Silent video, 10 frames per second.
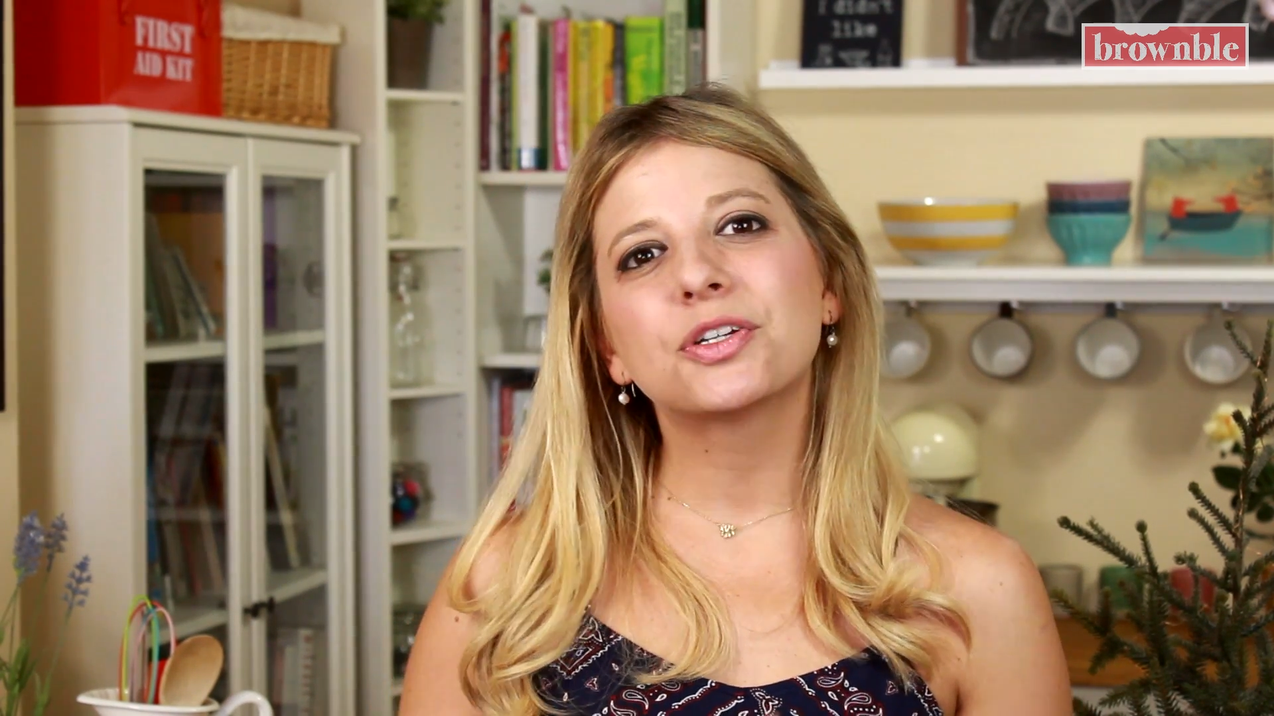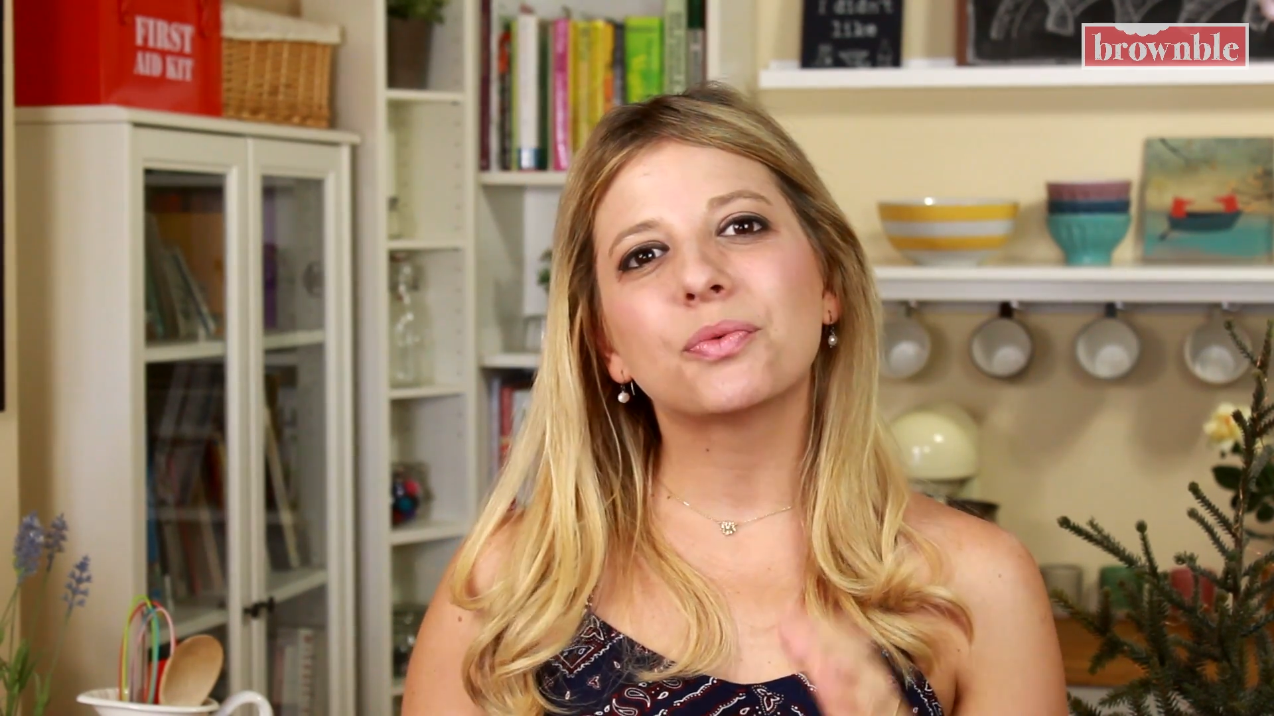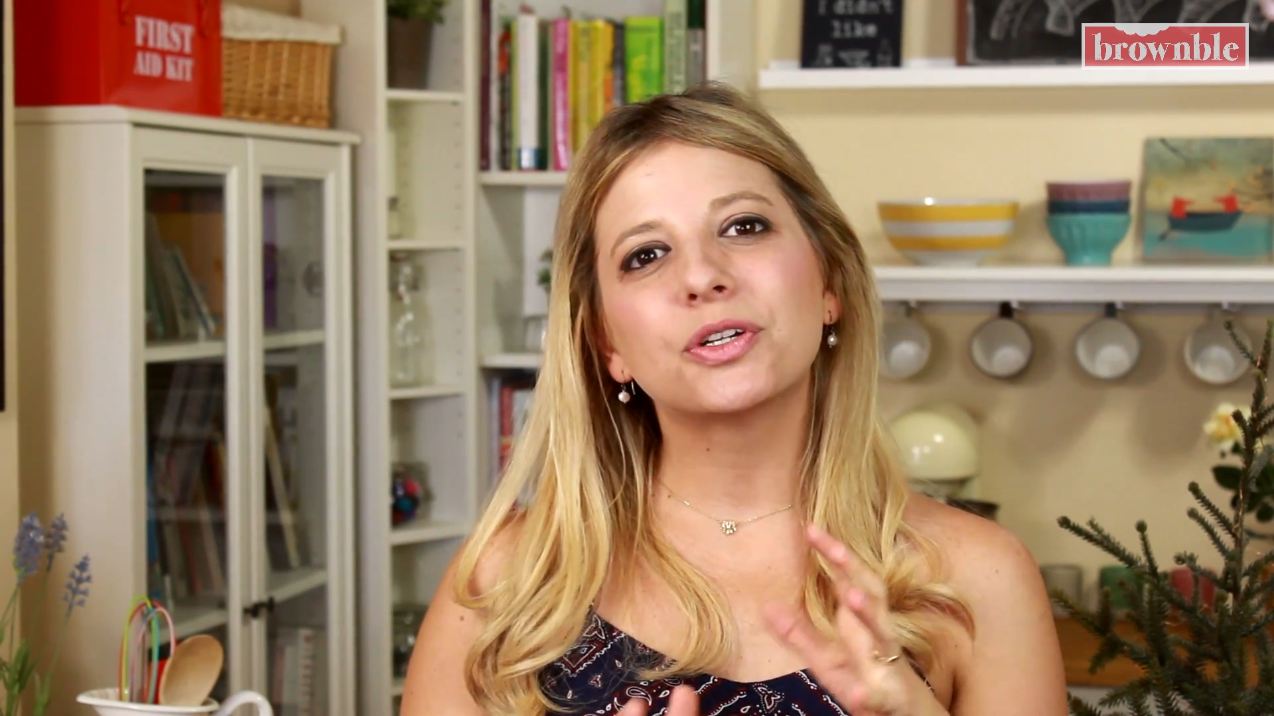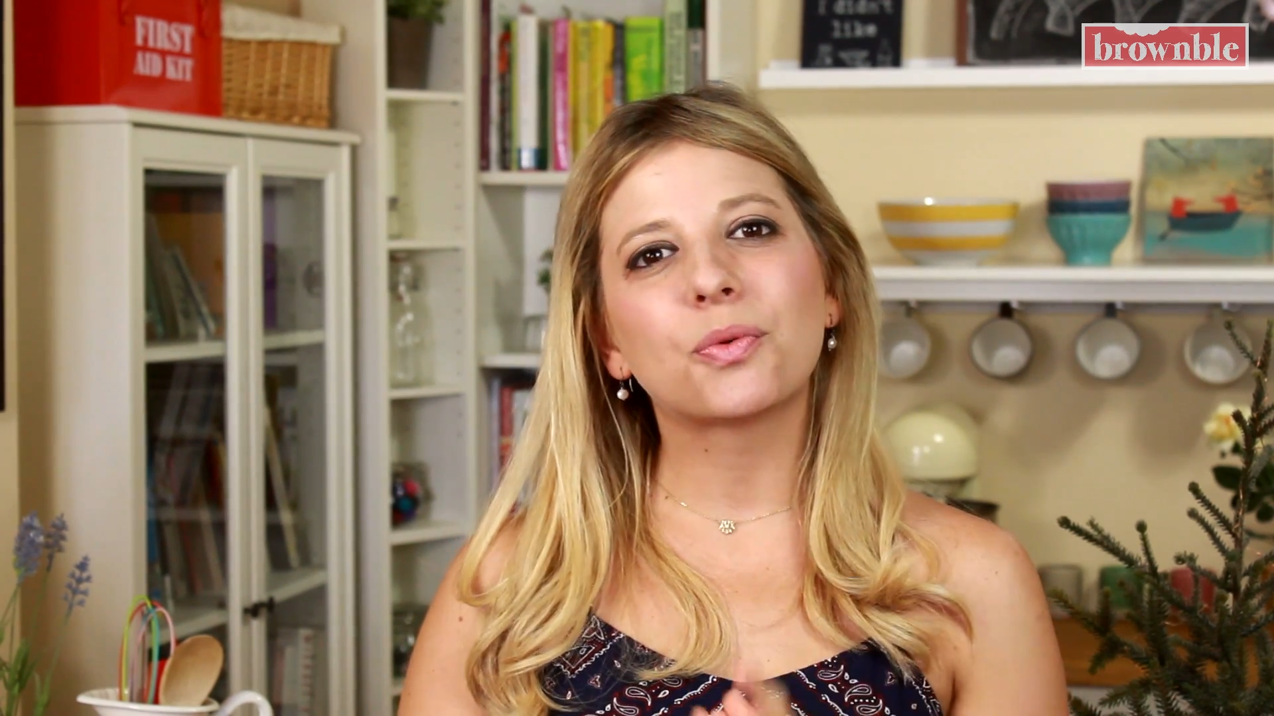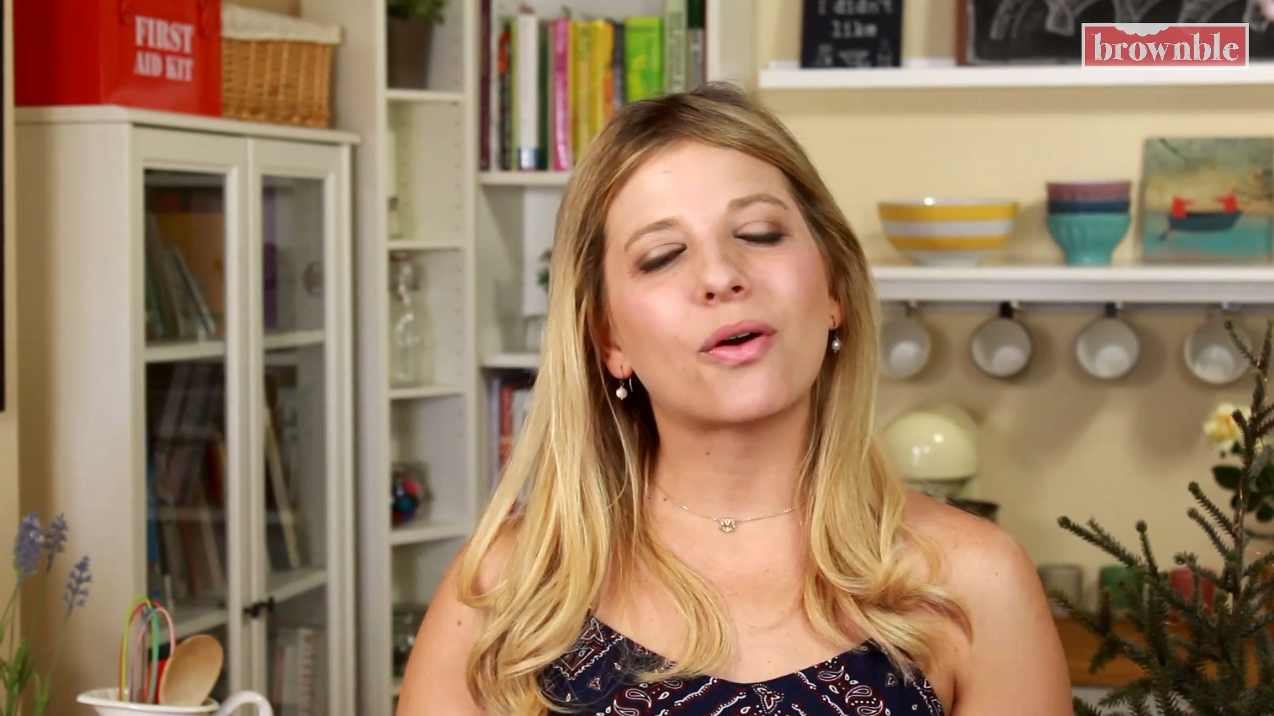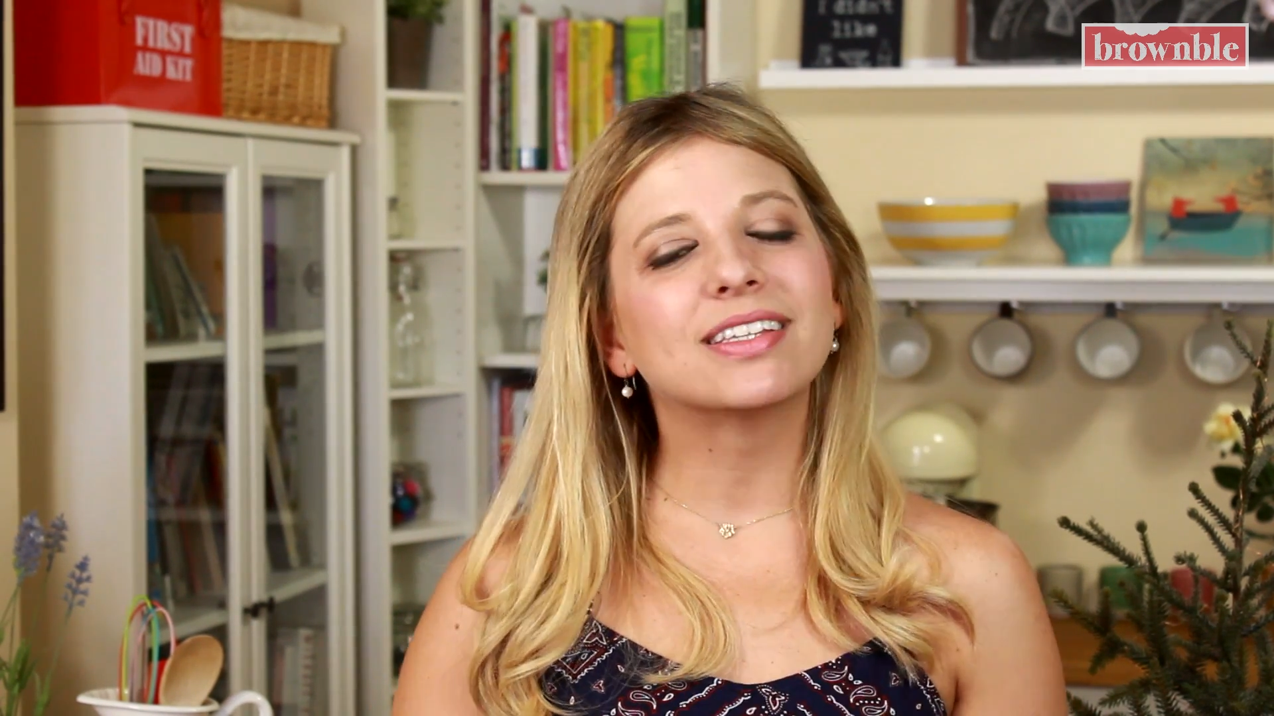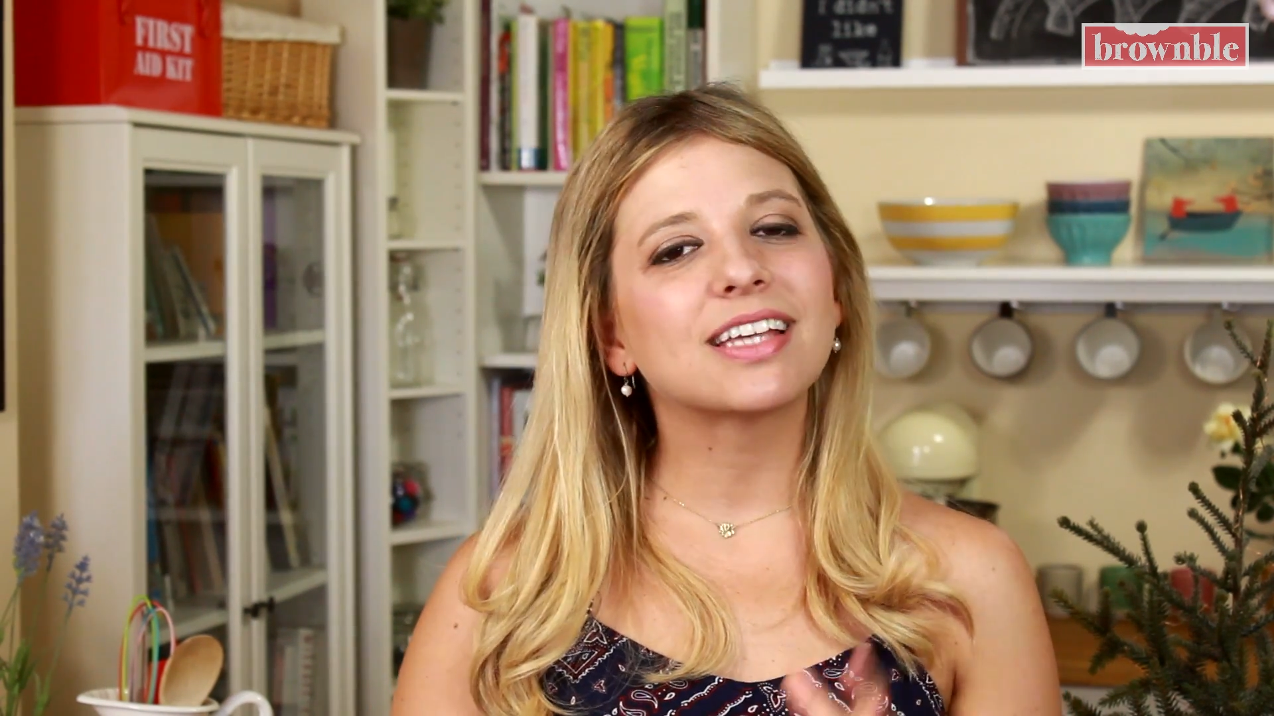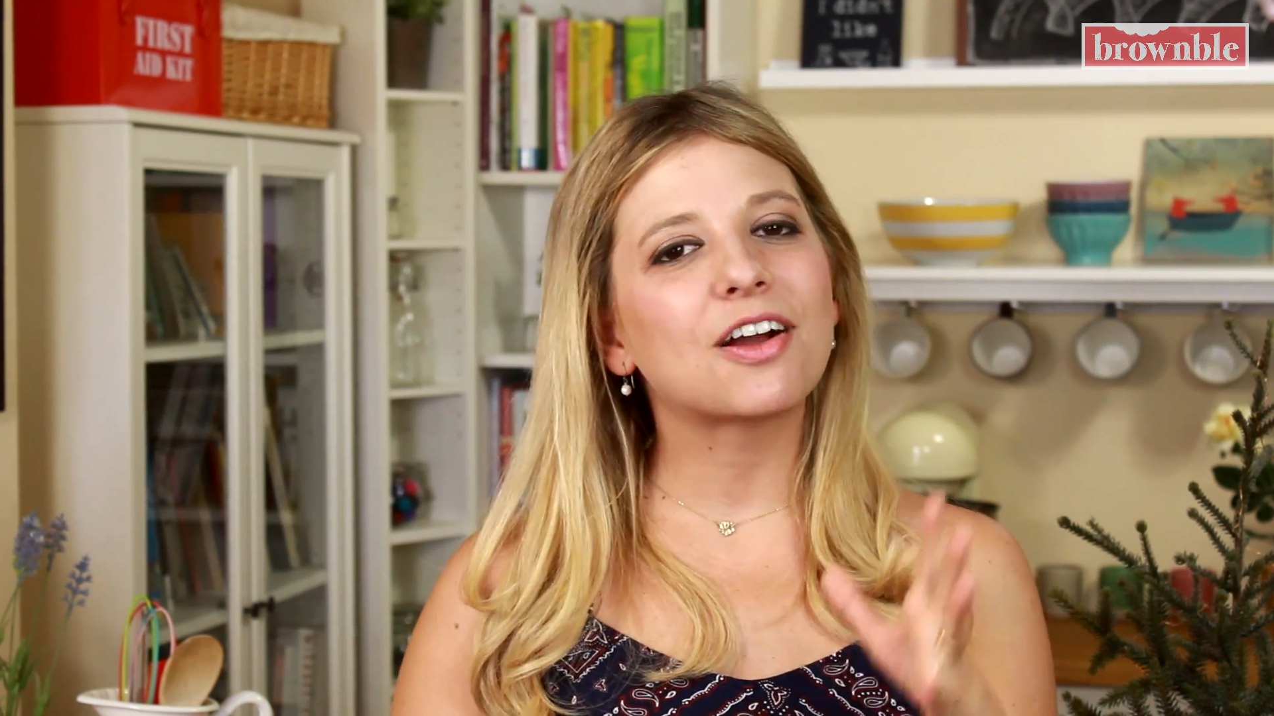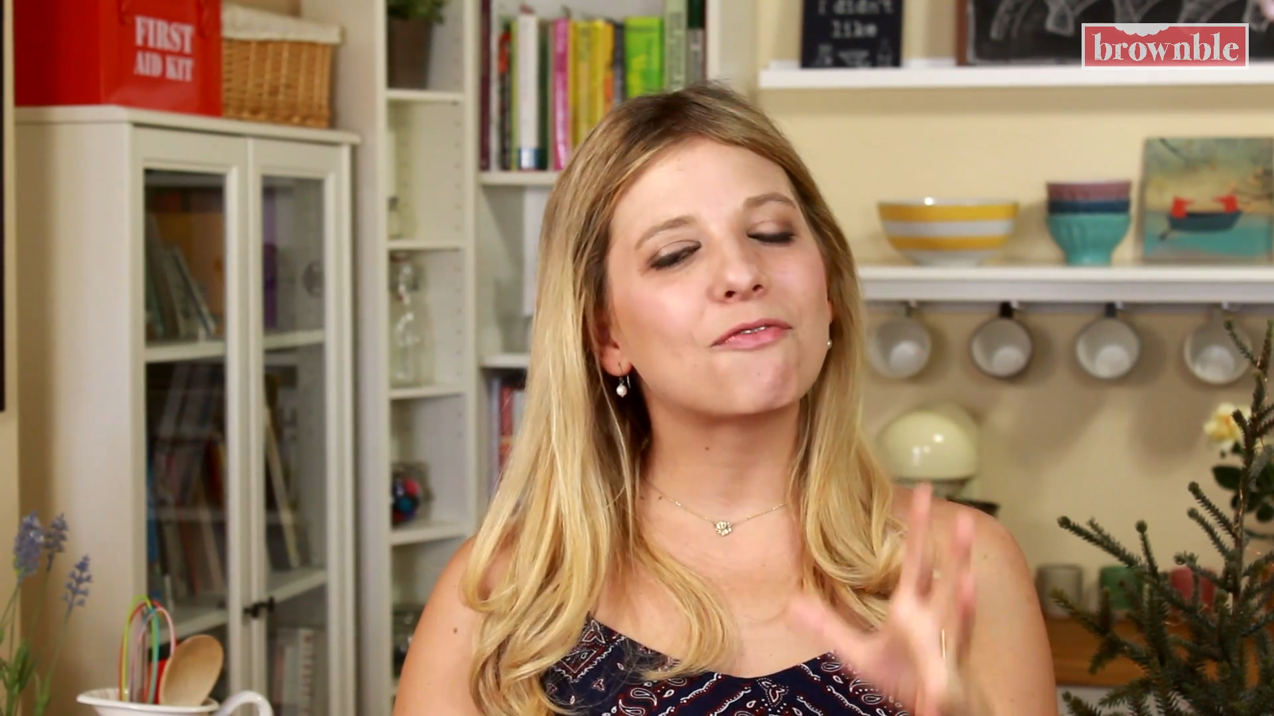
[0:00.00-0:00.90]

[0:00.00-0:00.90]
which was